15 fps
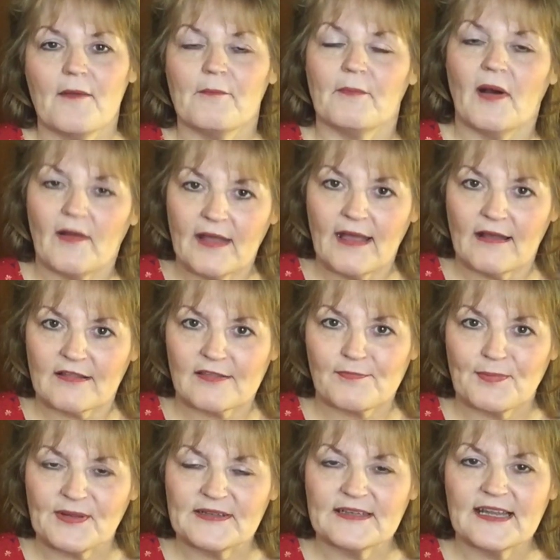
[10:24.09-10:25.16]
My
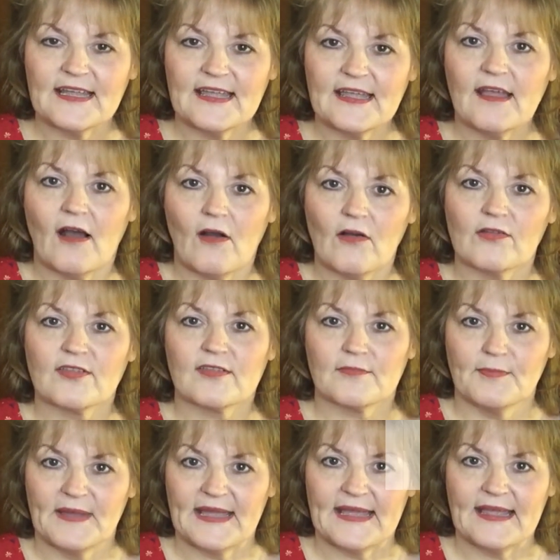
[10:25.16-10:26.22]
husband, he
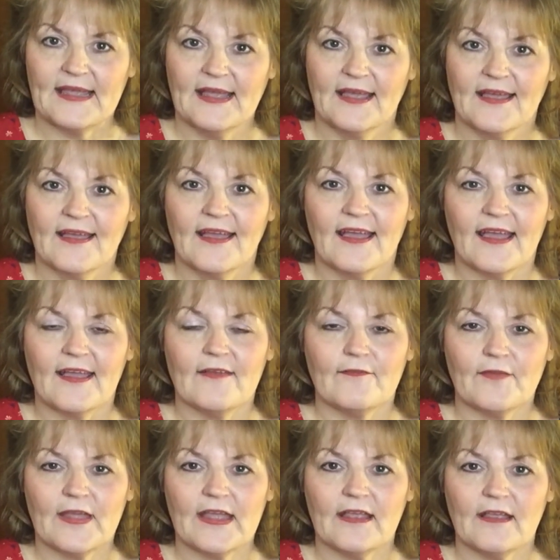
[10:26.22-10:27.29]
asked me
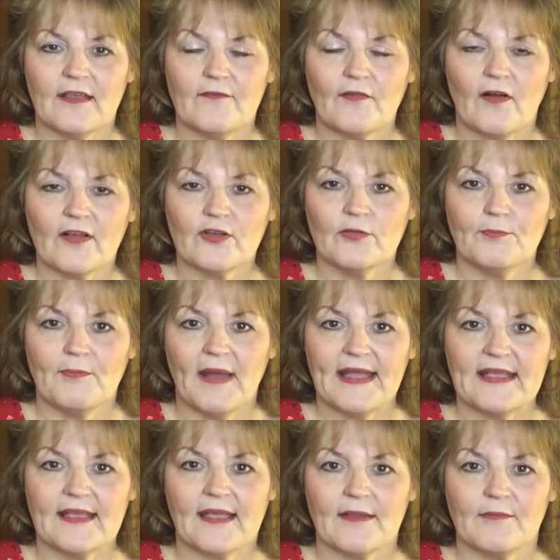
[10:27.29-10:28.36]
if I could
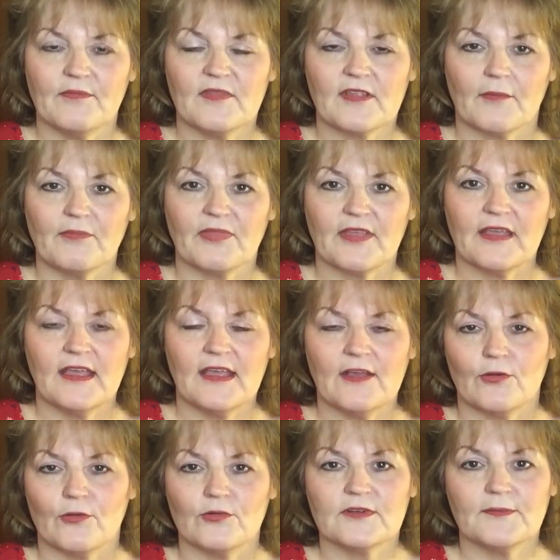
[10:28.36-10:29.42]
make him something he
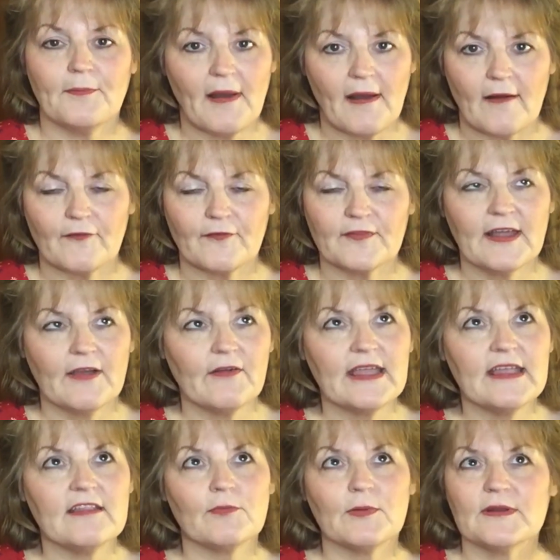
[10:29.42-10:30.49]
called a buff. Now,
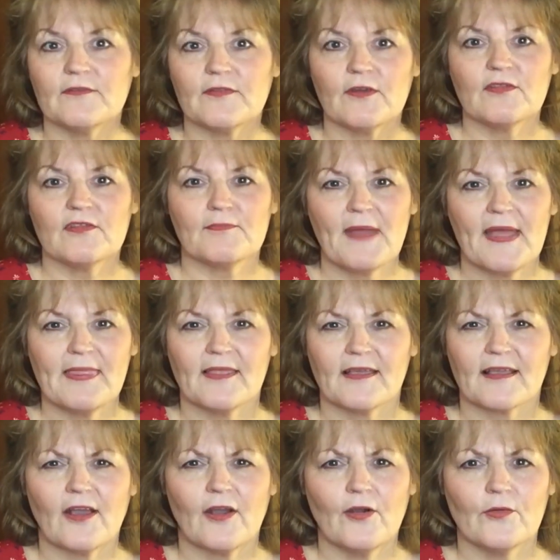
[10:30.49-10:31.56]
he's one of those men
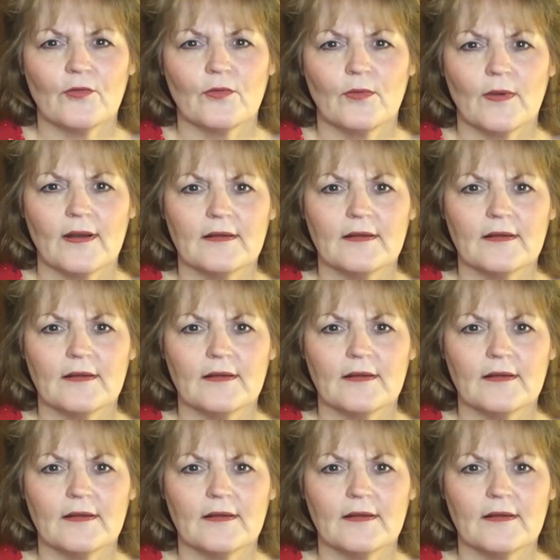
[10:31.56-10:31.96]
that go